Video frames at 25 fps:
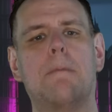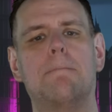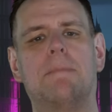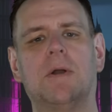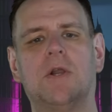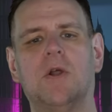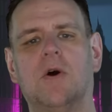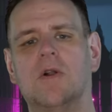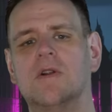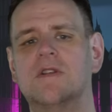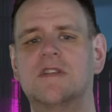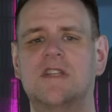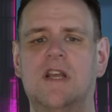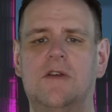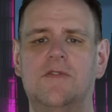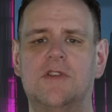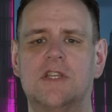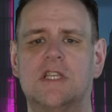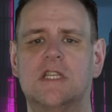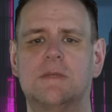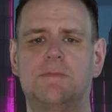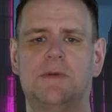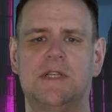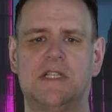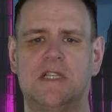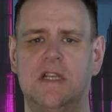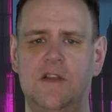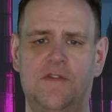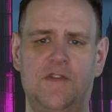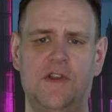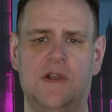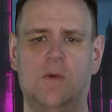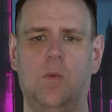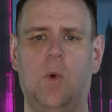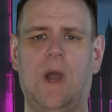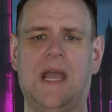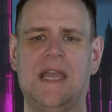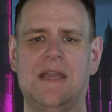but also the
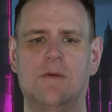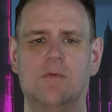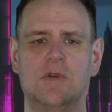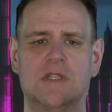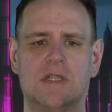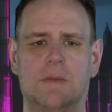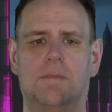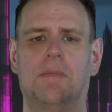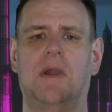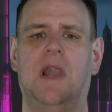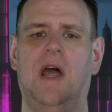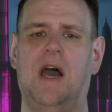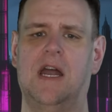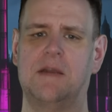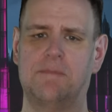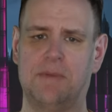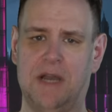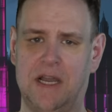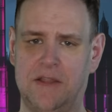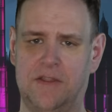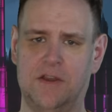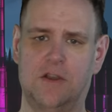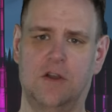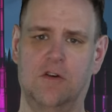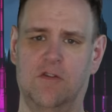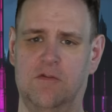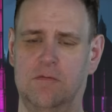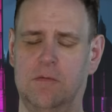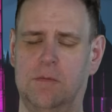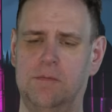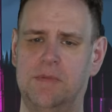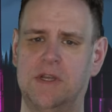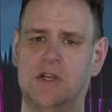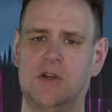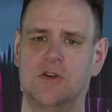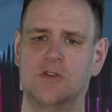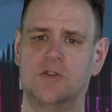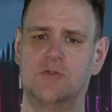specific way it was applied by the
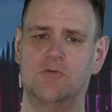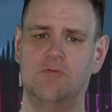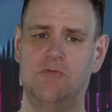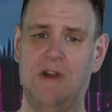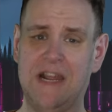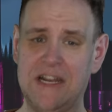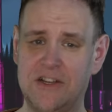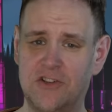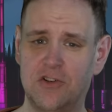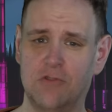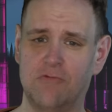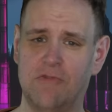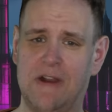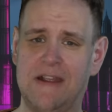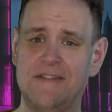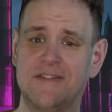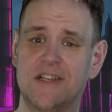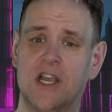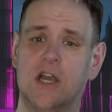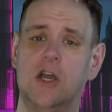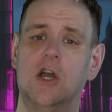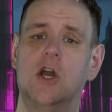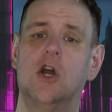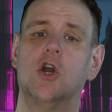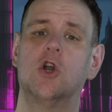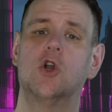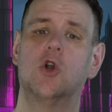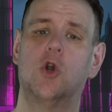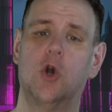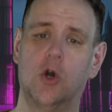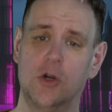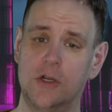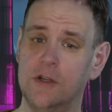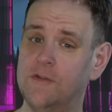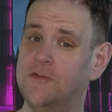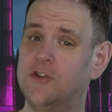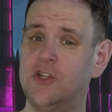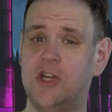government, because Rachel Reeves
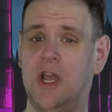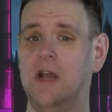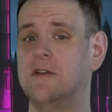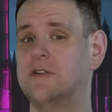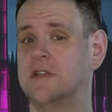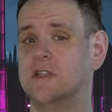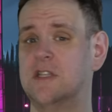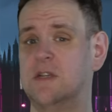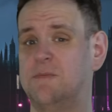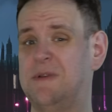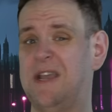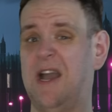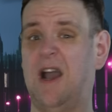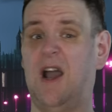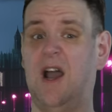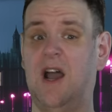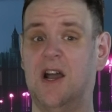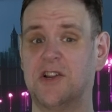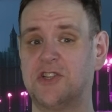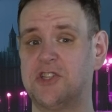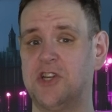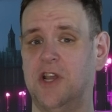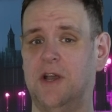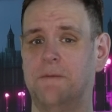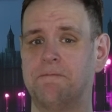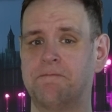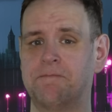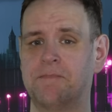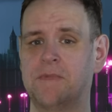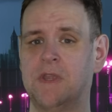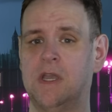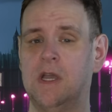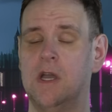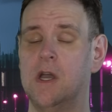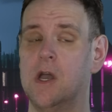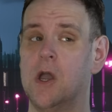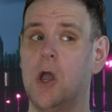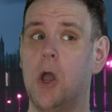could have chosen to be harsher,
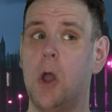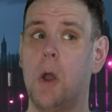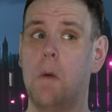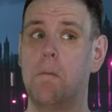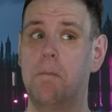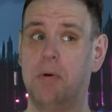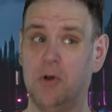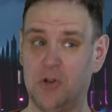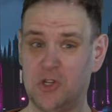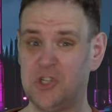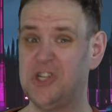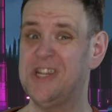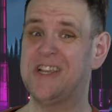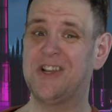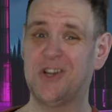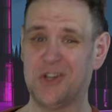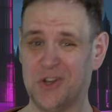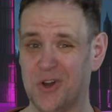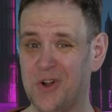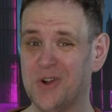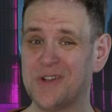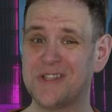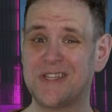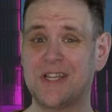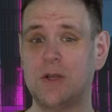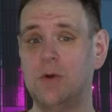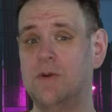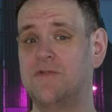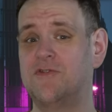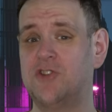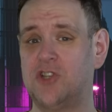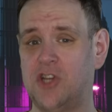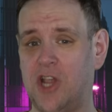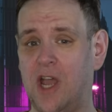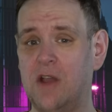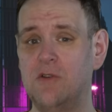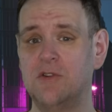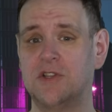but she could also have
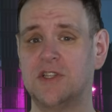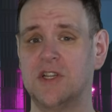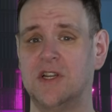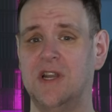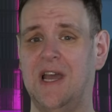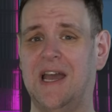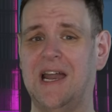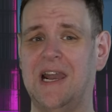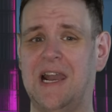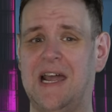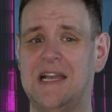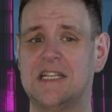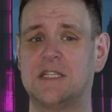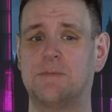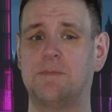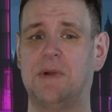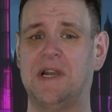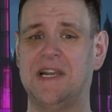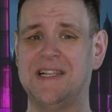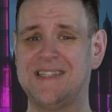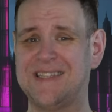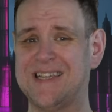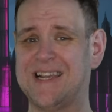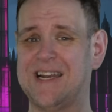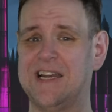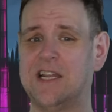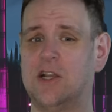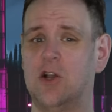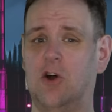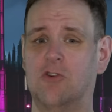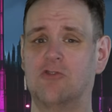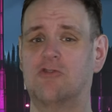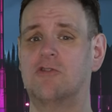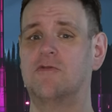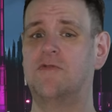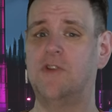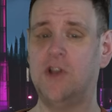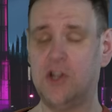chosen a less politically
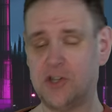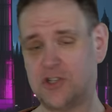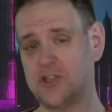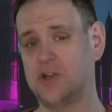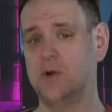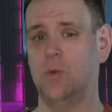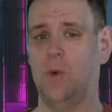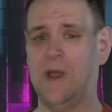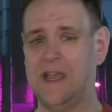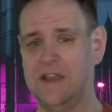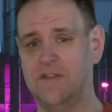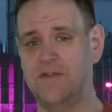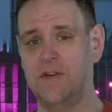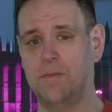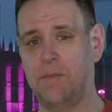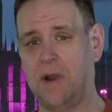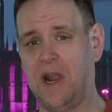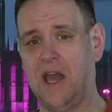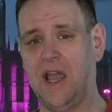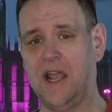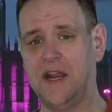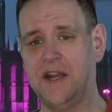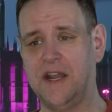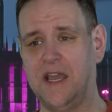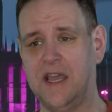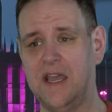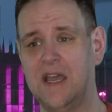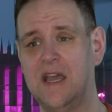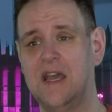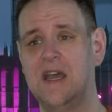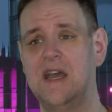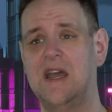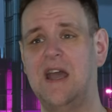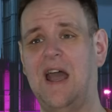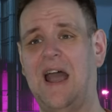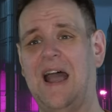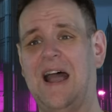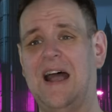controversial way of applying it,
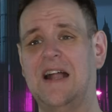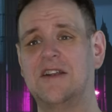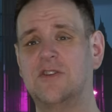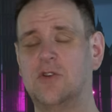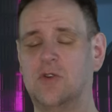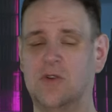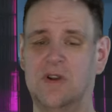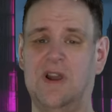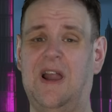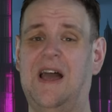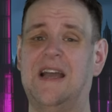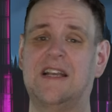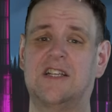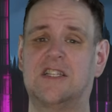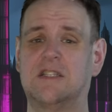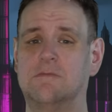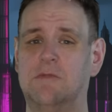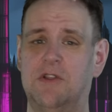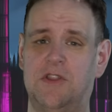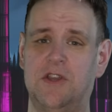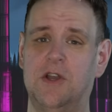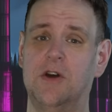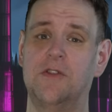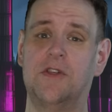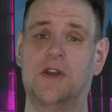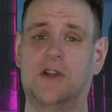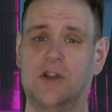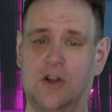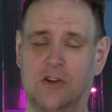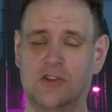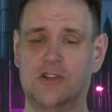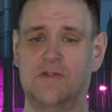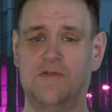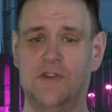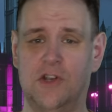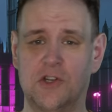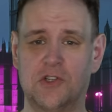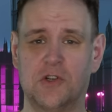and unlike some of the other
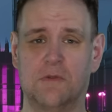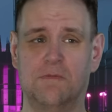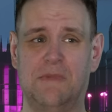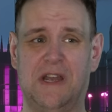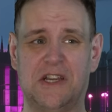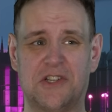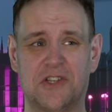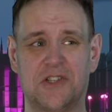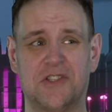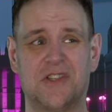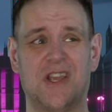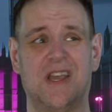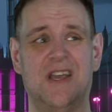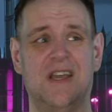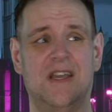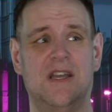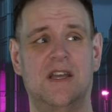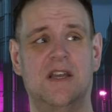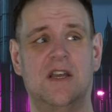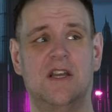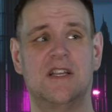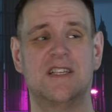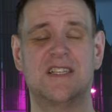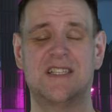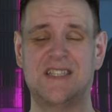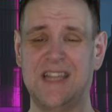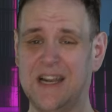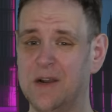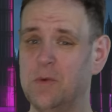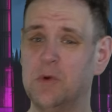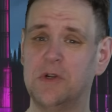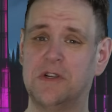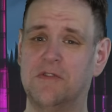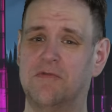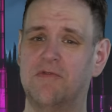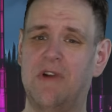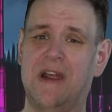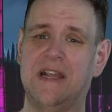controversial measures, still
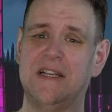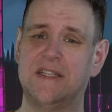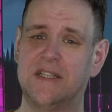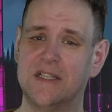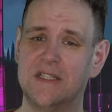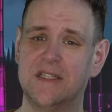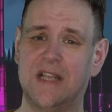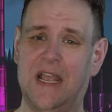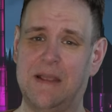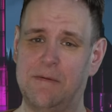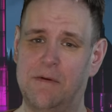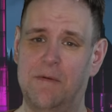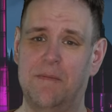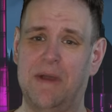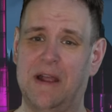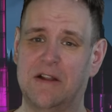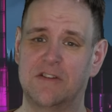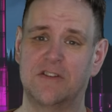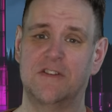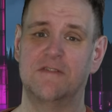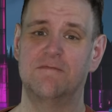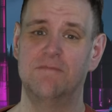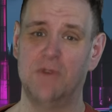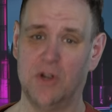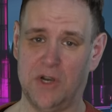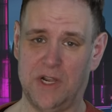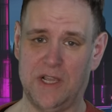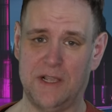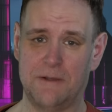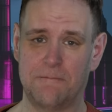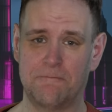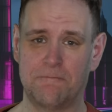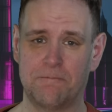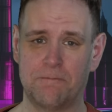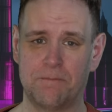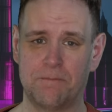would have raised the same amount of money.